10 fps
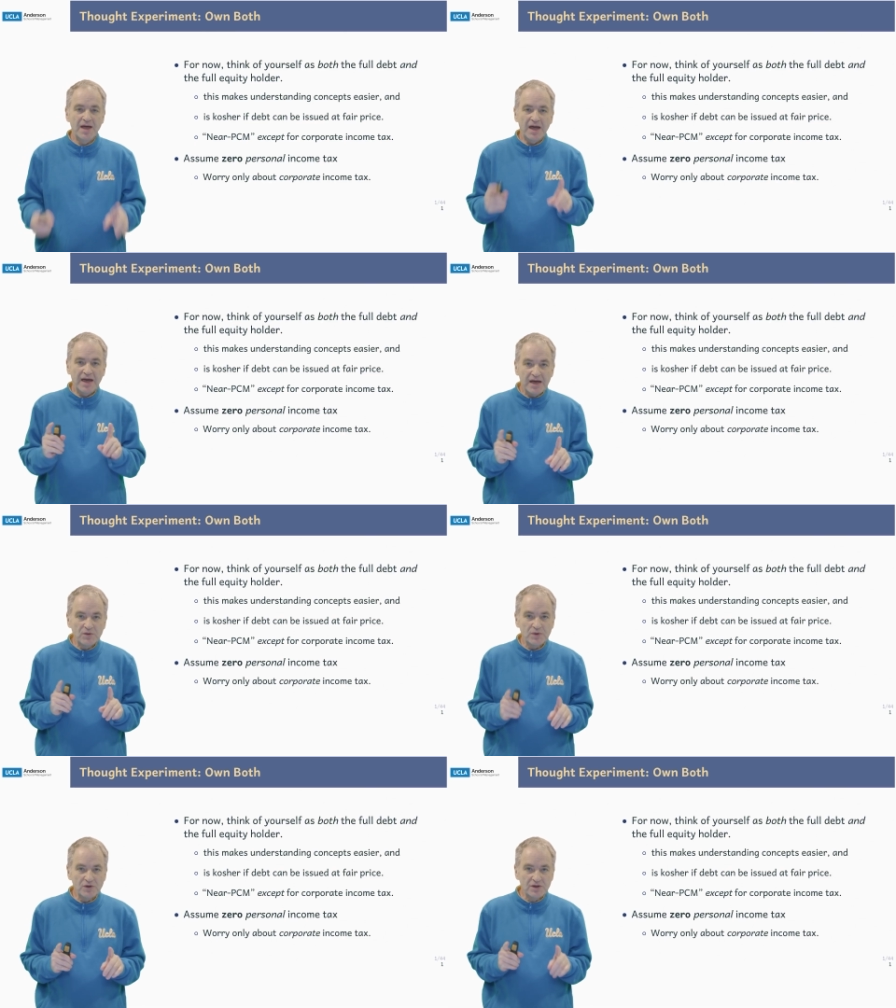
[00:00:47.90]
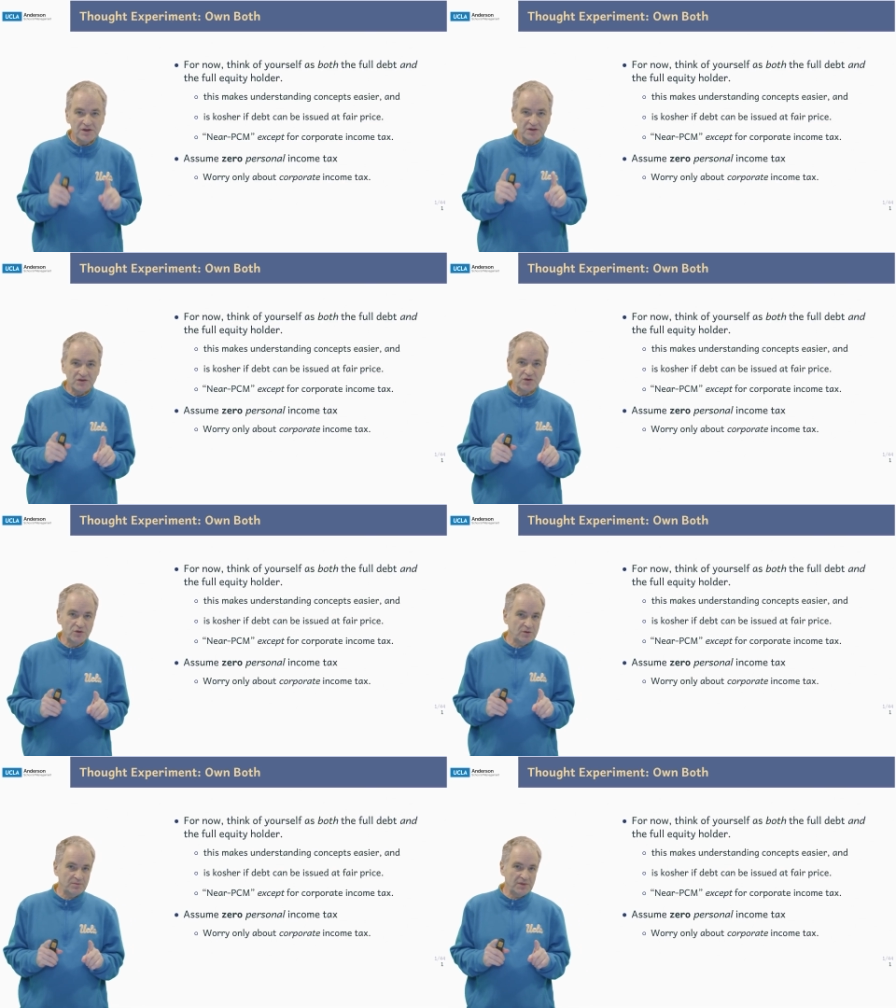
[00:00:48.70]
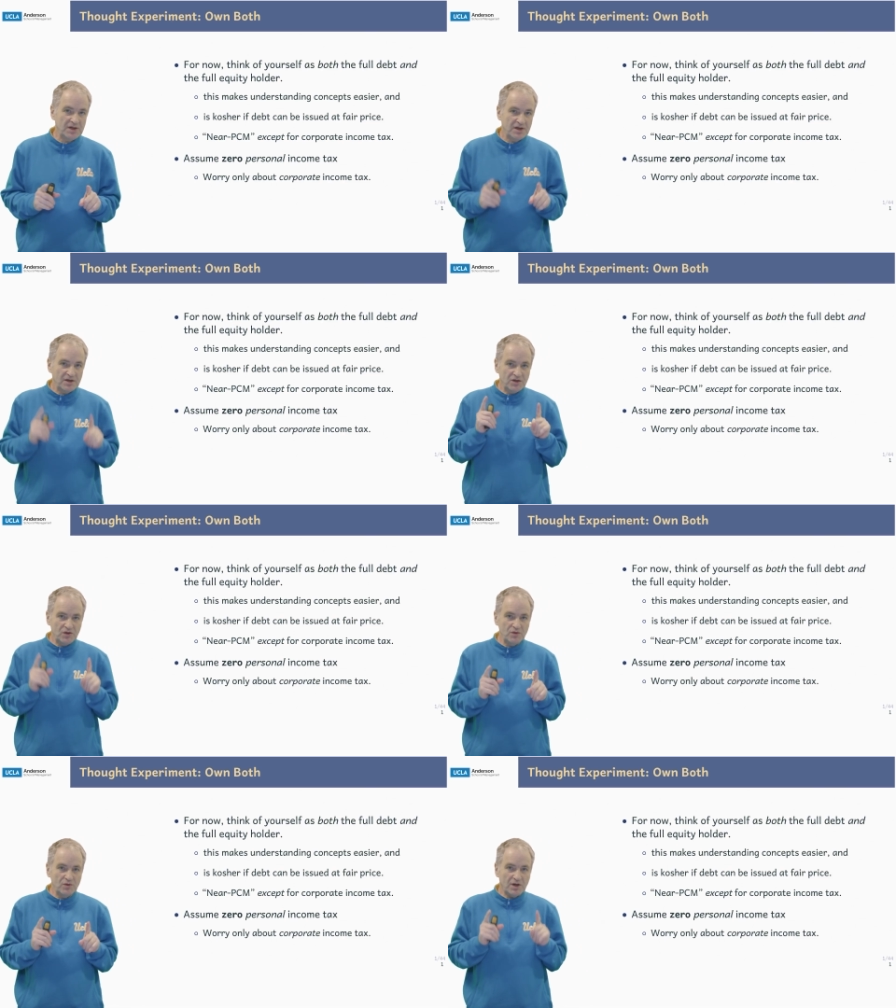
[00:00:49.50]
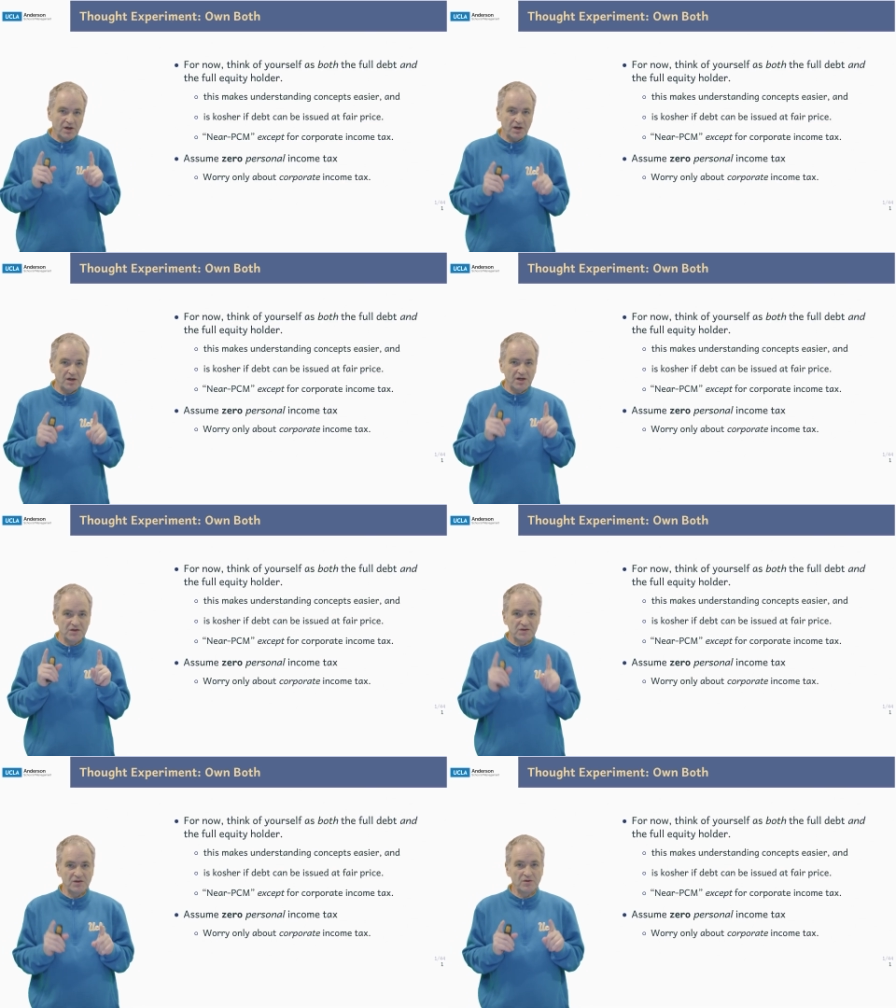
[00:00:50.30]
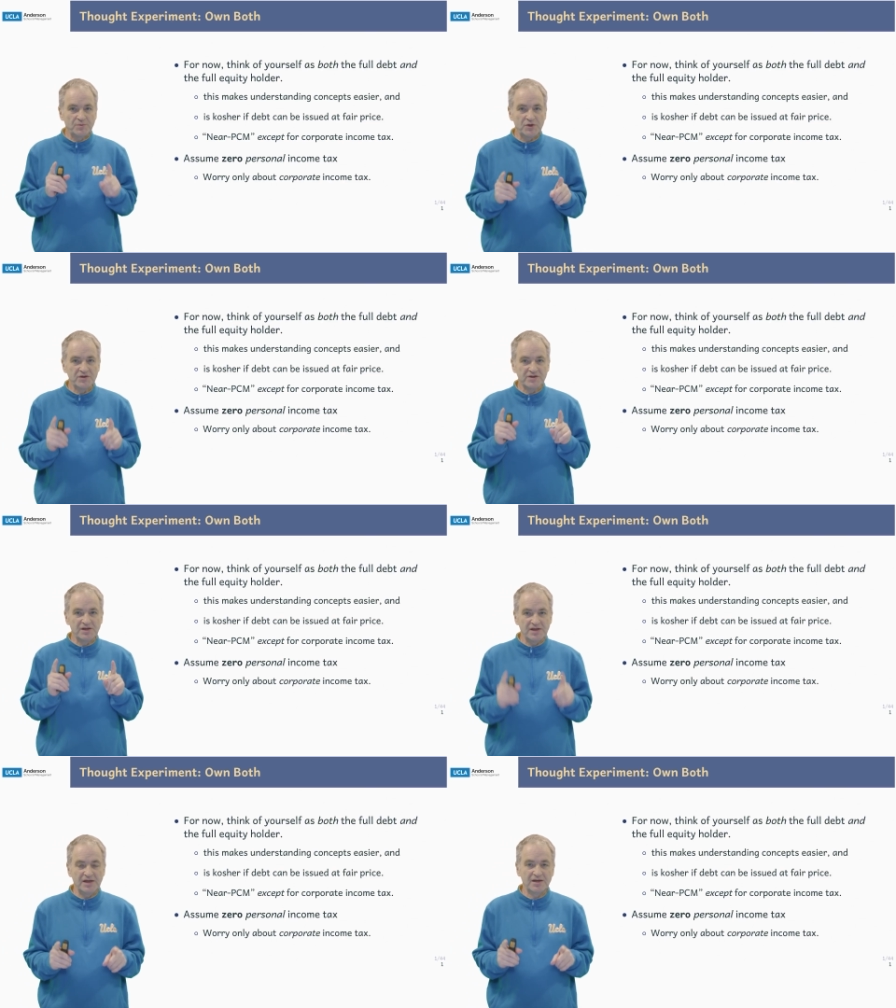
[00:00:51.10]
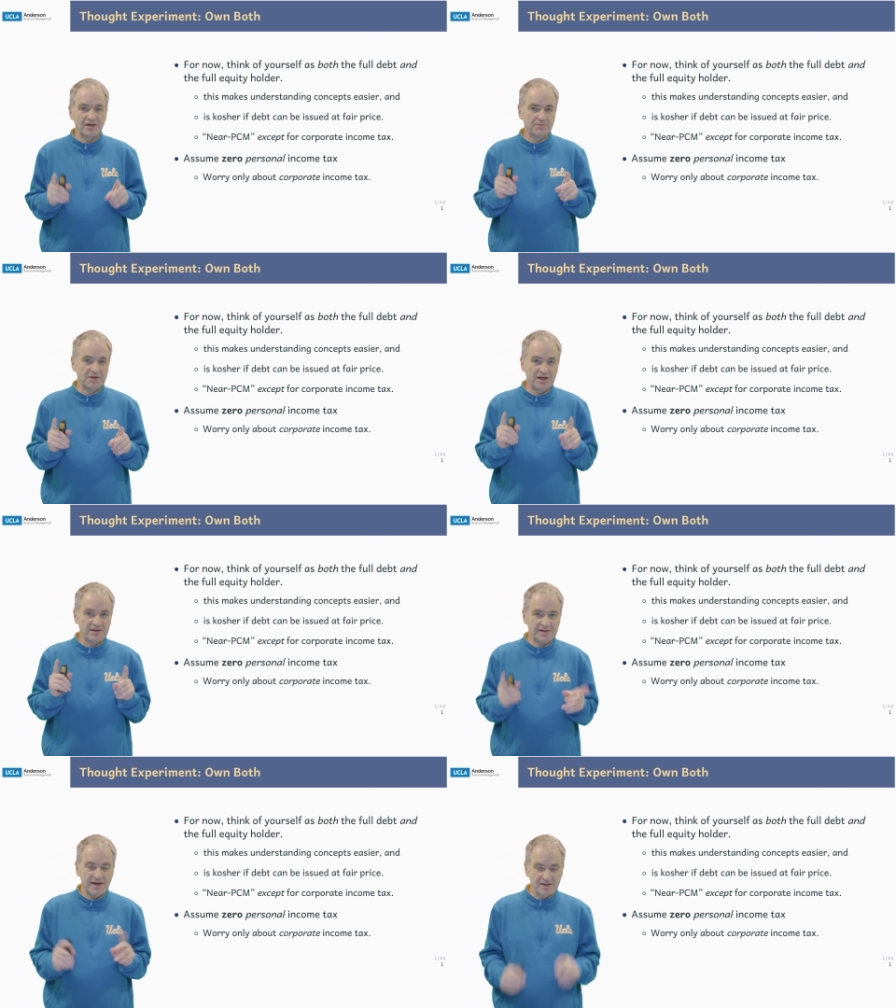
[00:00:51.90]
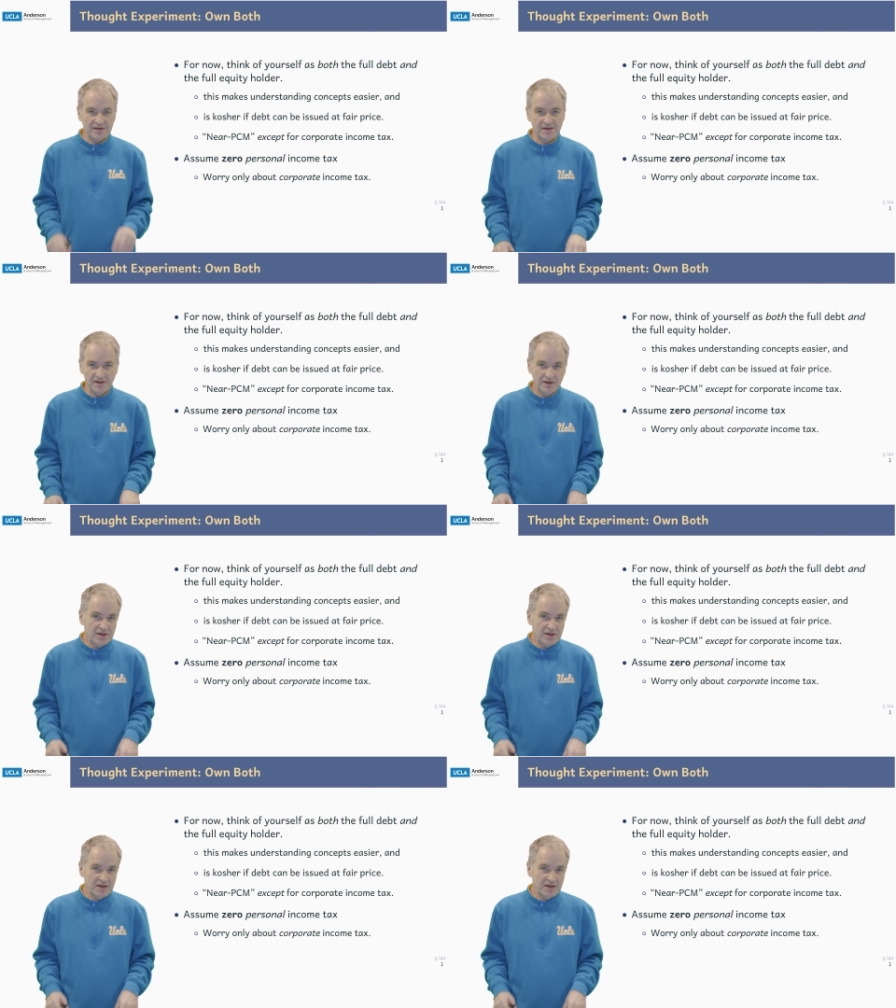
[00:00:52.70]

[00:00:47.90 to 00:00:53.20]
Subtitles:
And we're going to assume you are a zero personal income tax entity.